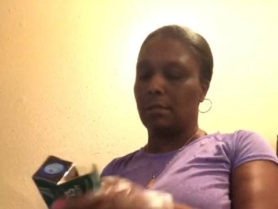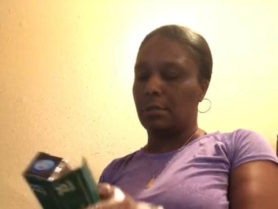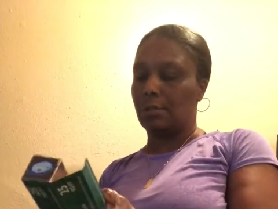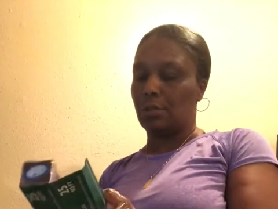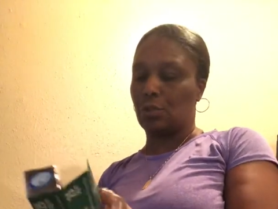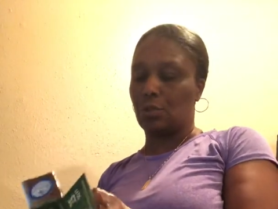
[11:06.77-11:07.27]

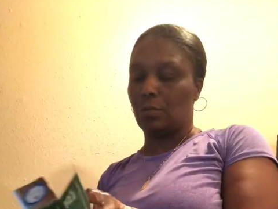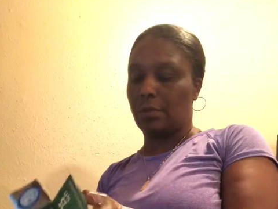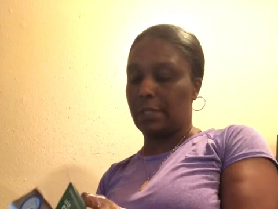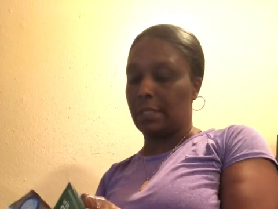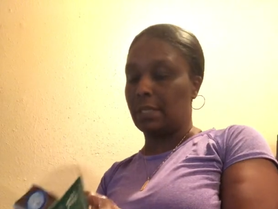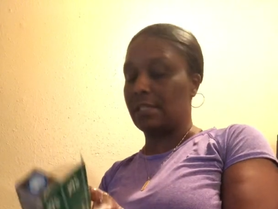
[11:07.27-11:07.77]
to the store
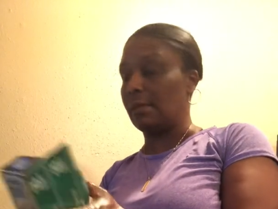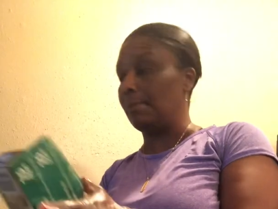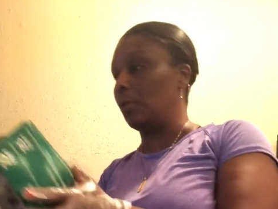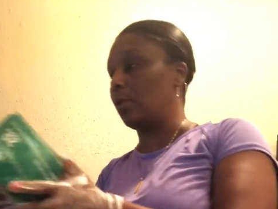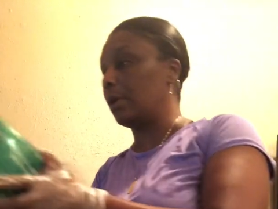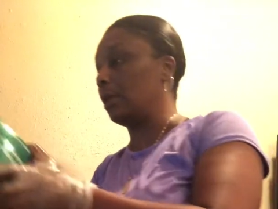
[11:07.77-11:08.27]
to get some
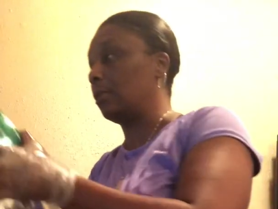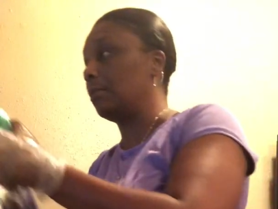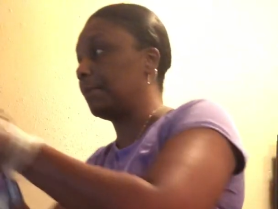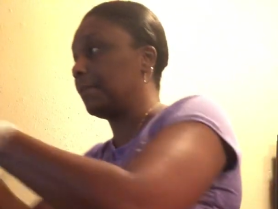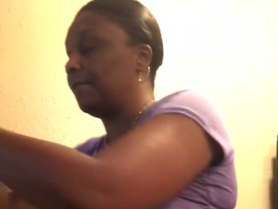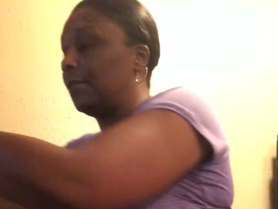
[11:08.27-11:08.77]
more
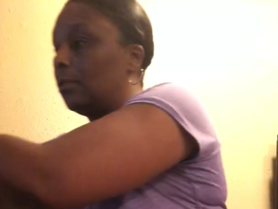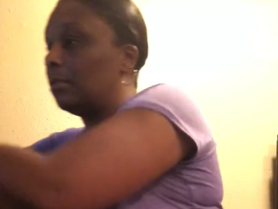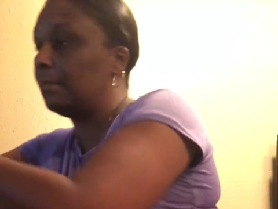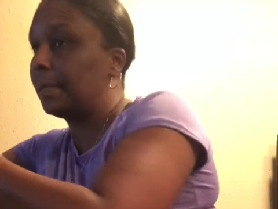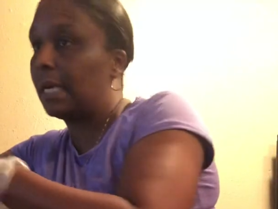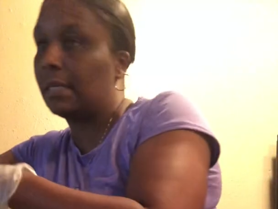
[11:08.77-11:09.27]
aluminum
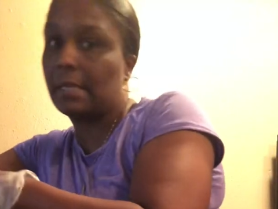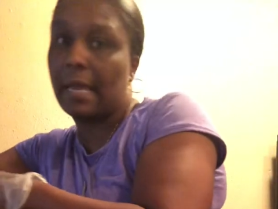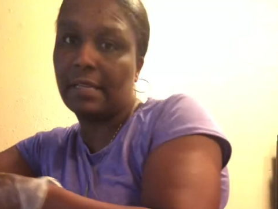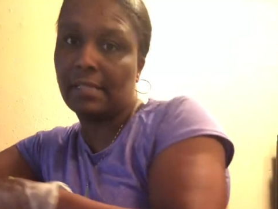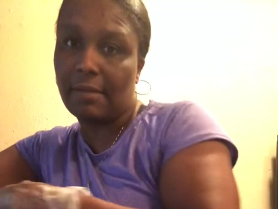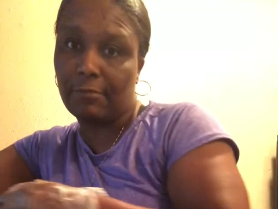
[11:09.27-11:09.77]
foil because
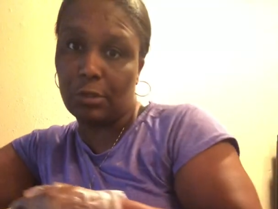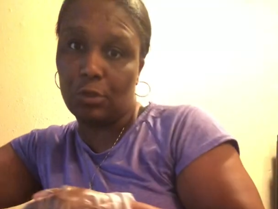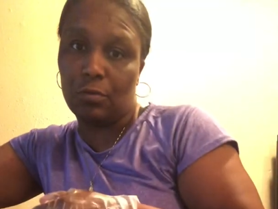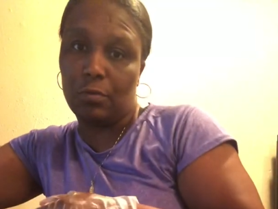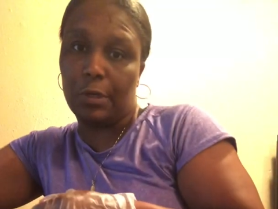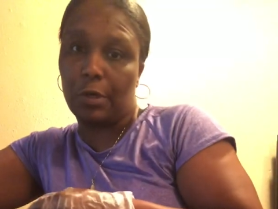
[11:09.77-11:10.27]
as I was
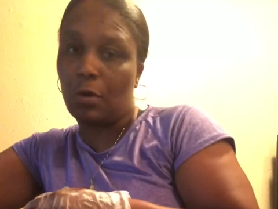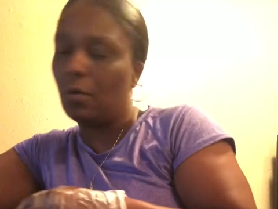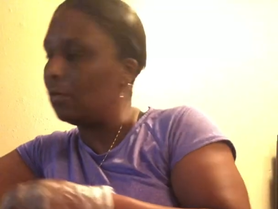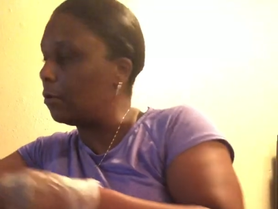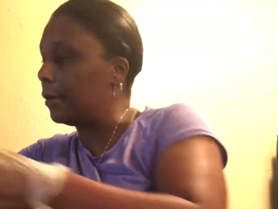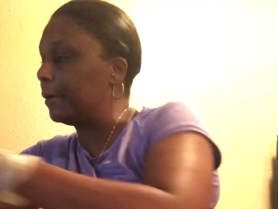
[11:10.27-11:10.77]
doing the
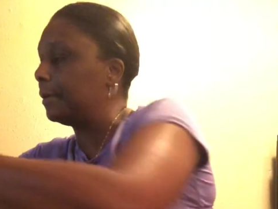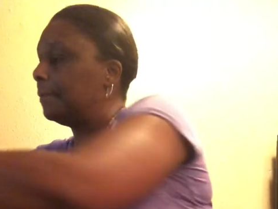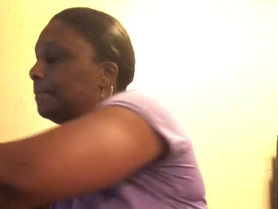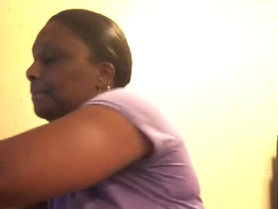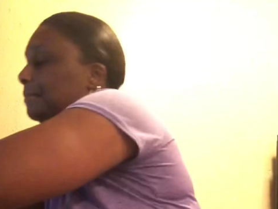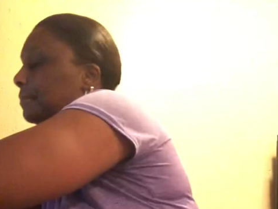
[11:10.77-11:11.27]
corn,
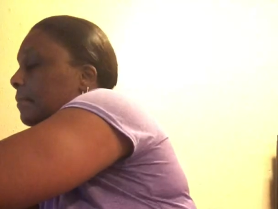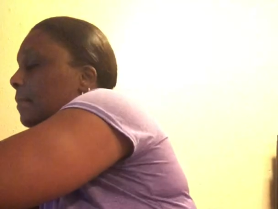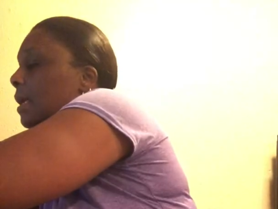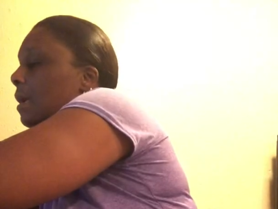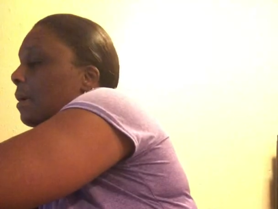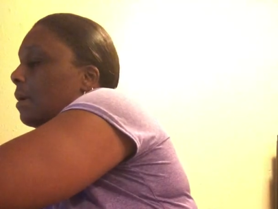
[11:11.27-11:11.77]

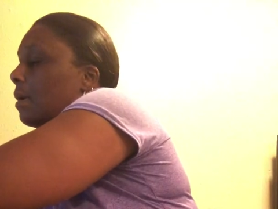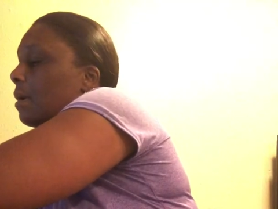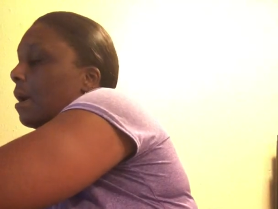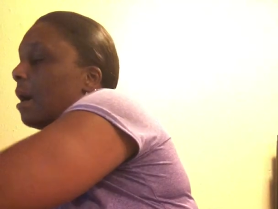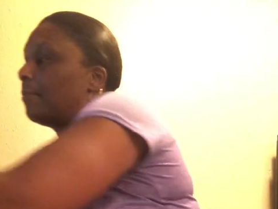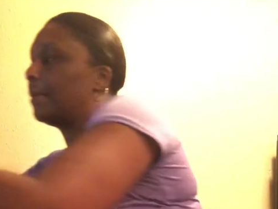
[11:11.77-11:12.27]

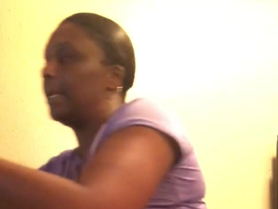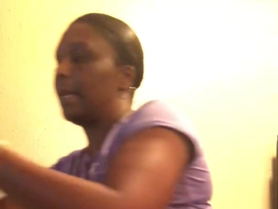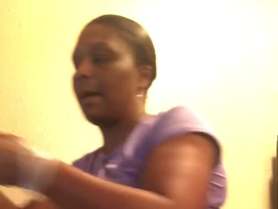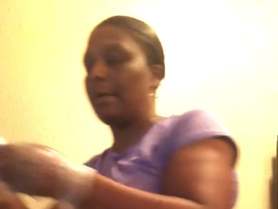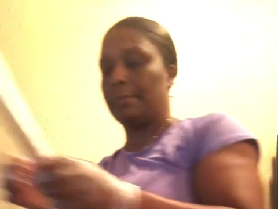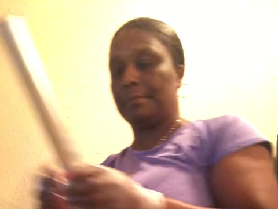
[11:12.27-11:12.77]
I ran
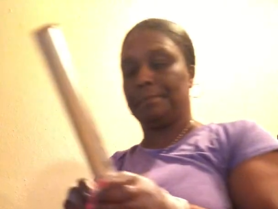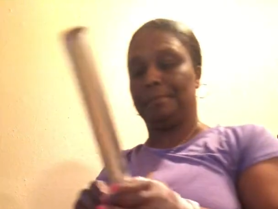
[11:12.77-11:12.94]
out.